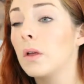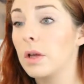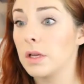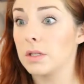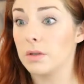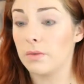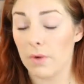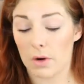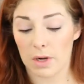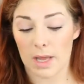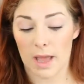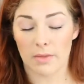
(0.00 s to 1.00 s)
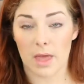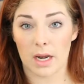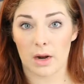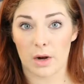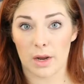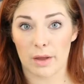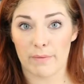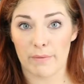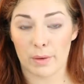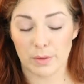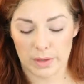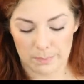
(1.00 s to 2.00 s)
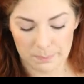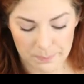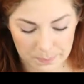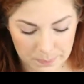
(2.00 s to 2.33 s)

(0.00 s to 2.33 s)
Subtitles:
because you've already had that area filled in.